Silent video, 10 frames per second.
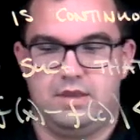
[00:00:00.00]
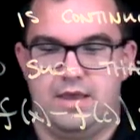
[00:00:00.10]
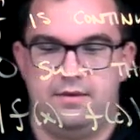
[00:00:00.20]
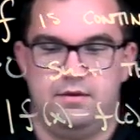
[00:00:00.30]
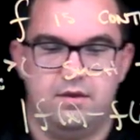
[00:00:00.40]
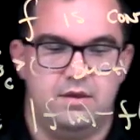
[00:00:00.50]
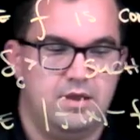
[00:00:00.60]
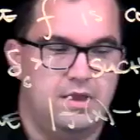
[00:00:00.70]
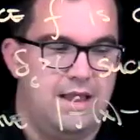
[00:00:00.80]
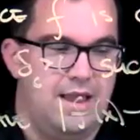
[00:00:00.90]
Okay.
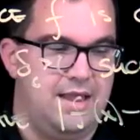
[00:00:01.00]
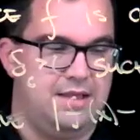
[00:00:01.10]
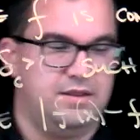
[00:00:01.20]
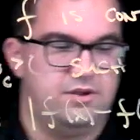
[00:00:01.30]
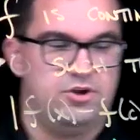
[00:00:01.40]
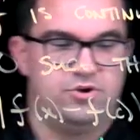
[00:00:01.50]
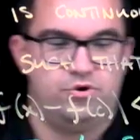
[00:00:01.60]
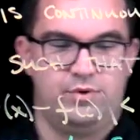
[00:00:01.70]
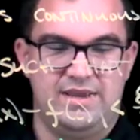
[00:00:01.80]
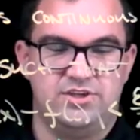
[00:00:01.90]
And
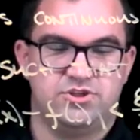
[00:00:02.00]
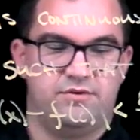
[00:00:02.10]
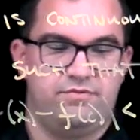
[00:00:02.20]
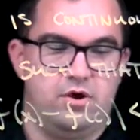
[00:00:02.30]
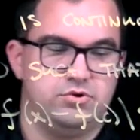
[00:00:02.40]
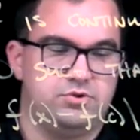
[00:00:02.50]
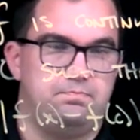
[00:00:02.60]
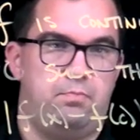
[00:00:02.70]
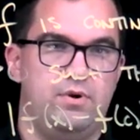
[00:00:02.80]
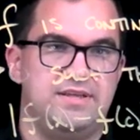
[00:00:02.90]
to each of those
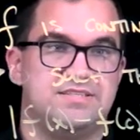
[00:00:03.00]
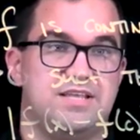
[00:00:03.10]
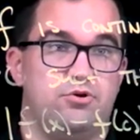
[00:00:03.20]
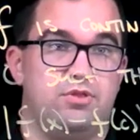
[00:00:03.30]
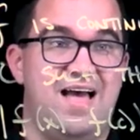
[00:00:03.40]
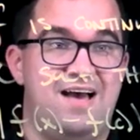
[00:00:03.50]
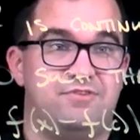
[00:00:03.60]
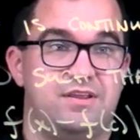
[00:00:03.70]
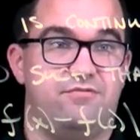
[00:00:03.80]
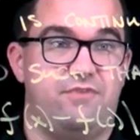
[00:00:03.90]
points that are
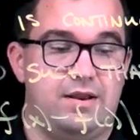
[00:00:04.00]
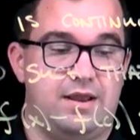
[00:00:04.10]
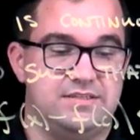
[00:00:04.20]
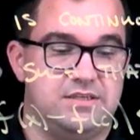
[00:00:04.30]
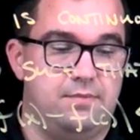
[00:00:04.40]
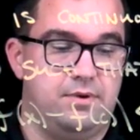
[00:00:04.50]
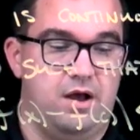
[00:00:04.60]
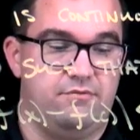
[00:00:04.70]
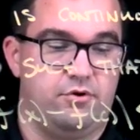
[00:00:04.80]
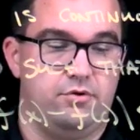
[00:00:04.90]
left in the finite
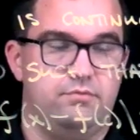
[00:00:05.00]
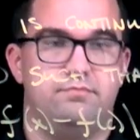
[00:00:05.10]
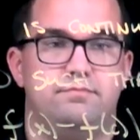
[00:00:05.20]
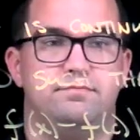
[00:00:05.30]
subcover,